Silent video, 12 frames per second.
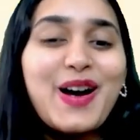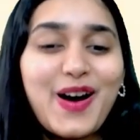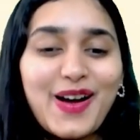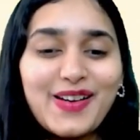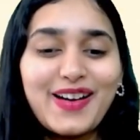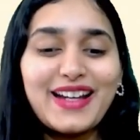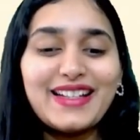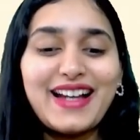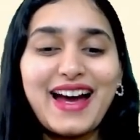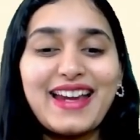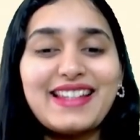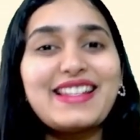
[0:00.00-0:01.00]
Alright
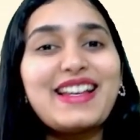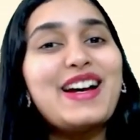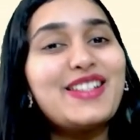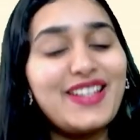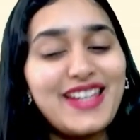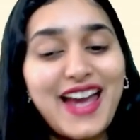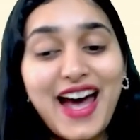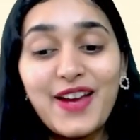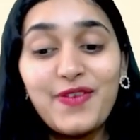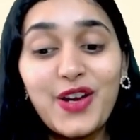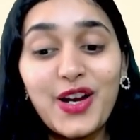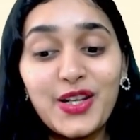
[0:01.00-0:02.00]
guys, so yeah,
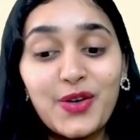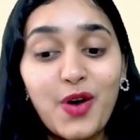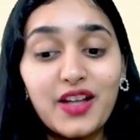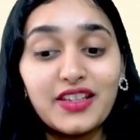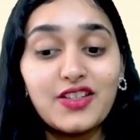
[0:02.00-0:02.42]
if you are new on the